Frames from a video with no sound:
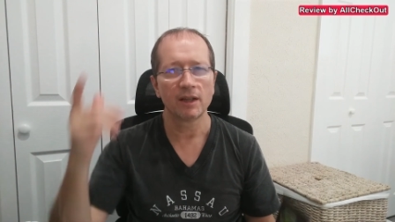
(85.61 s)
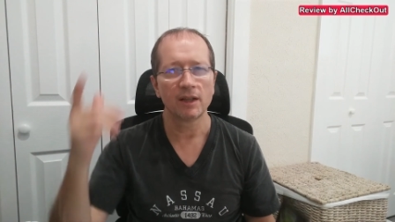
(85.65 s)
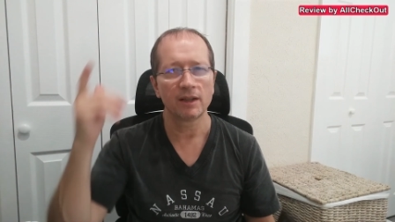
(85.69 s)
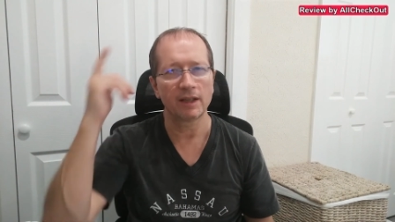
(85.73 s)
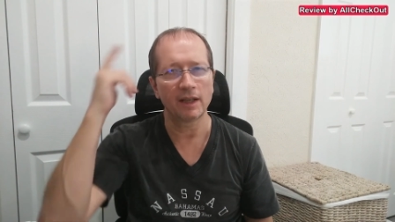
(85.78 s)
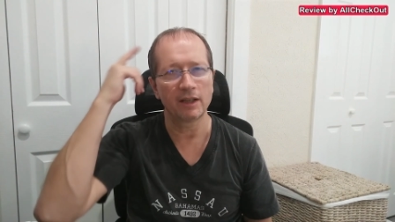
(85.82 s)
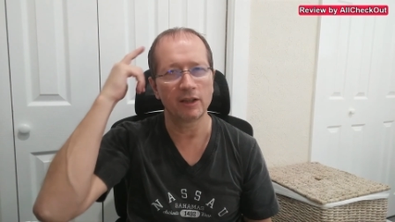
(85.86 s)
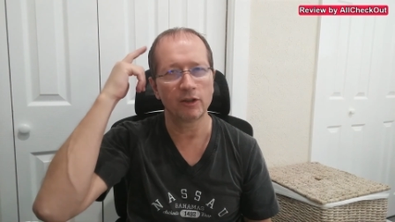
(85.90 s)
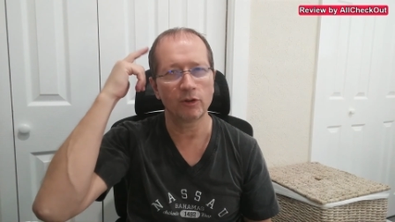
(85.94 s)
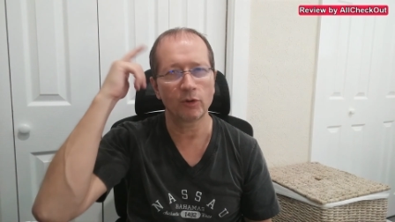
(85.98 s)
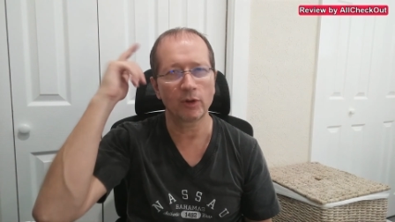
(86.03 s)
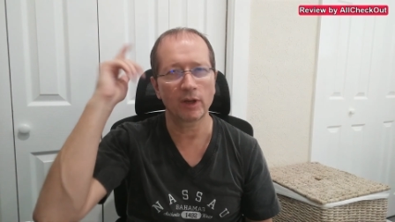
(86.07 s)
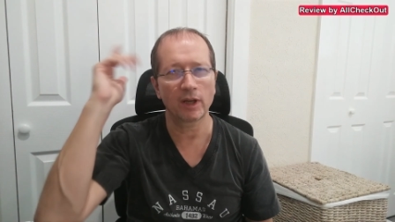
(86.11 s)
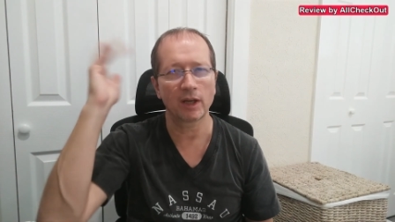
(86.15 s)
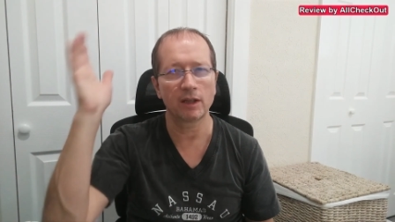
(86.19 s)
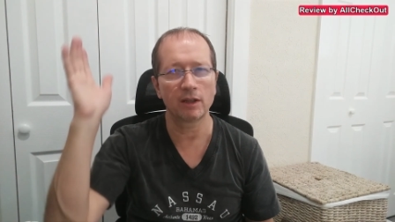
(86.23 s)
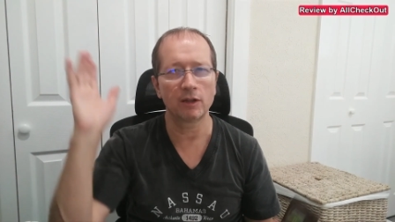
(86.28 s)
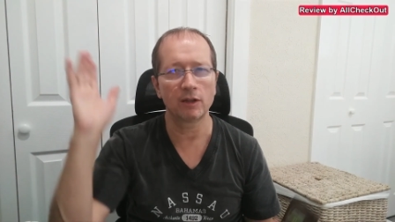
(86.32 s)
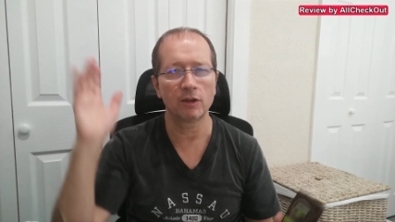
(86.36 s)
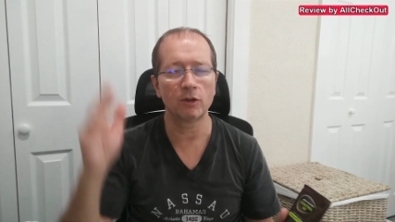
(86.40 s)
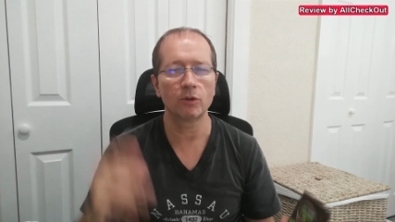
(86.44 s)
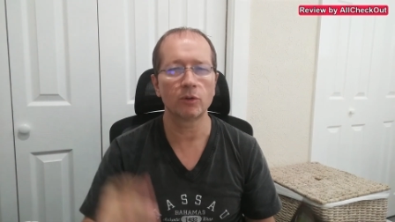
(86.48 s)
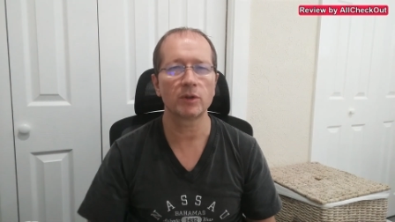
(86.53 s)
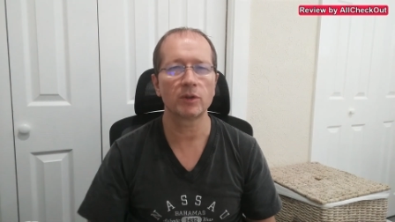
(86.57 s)
then you
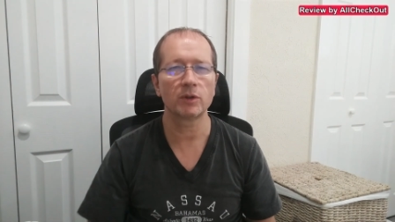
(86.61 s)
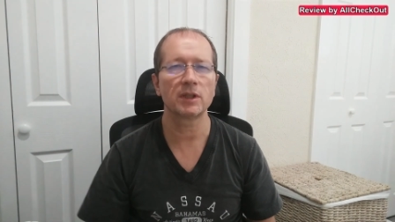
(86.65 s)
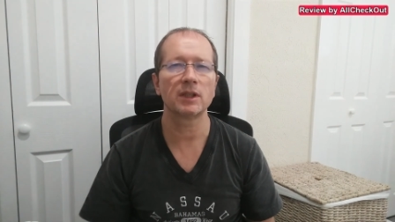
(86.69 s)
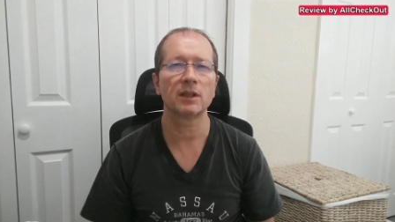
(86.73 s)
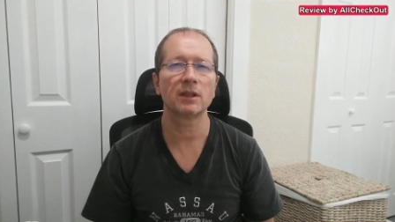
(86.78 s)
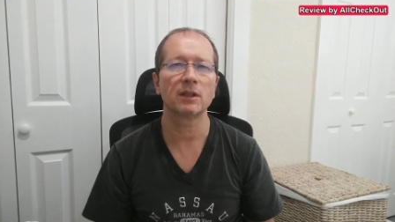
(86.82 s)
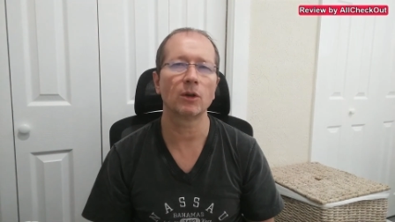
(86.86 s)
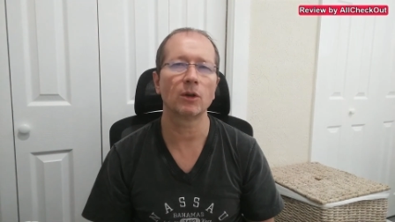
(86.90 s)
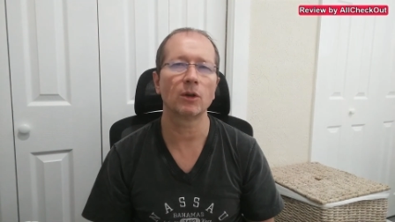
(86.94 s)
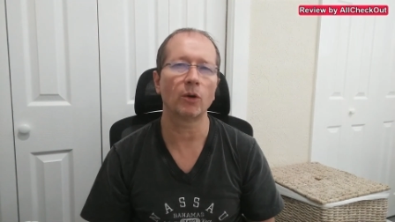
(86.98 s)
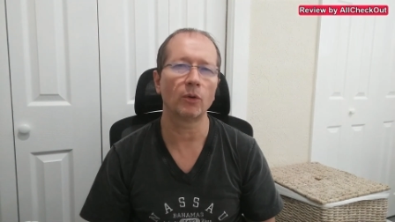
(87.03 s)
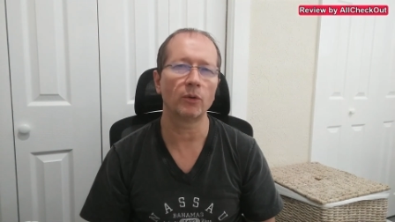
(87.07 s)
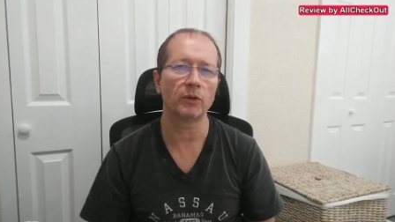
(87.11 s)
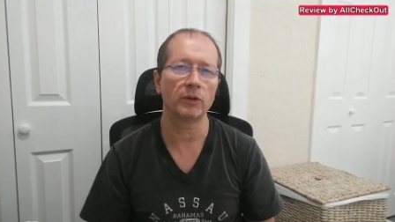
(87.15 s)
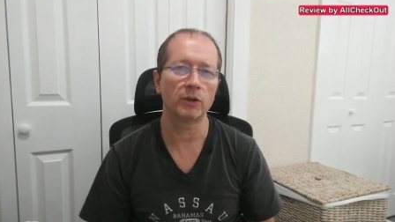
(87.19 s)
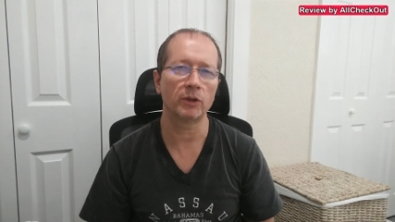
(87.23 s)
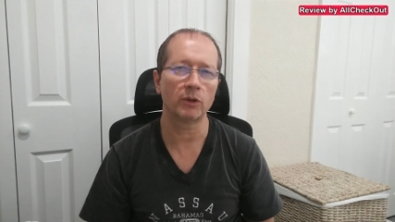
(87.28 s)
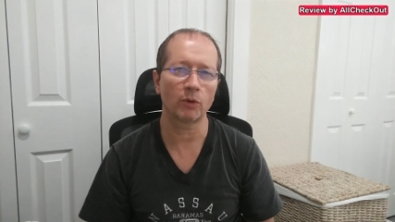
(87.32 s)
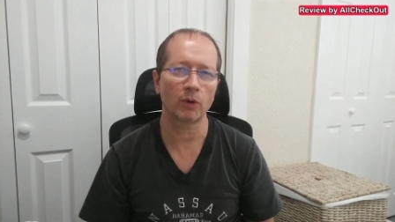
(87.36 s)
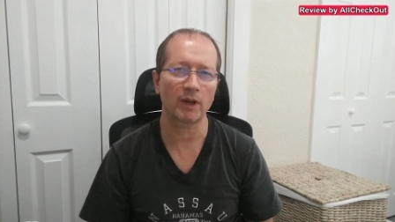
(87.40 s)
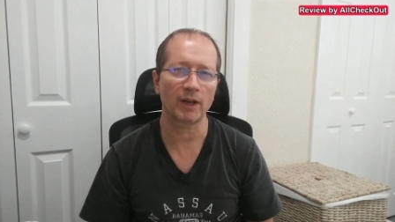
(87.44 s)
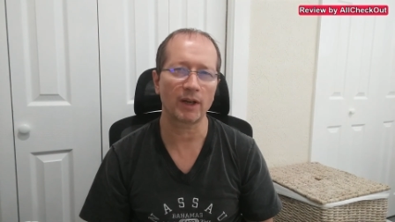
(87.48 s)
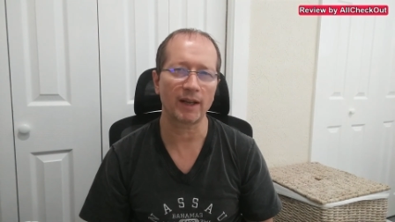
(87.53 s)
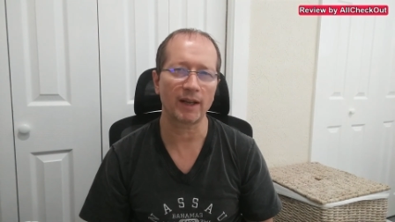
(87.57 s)
can use it on
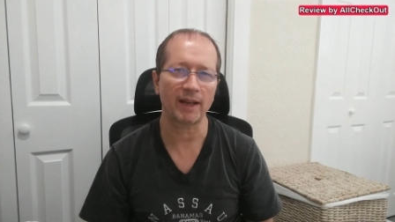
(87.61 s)
your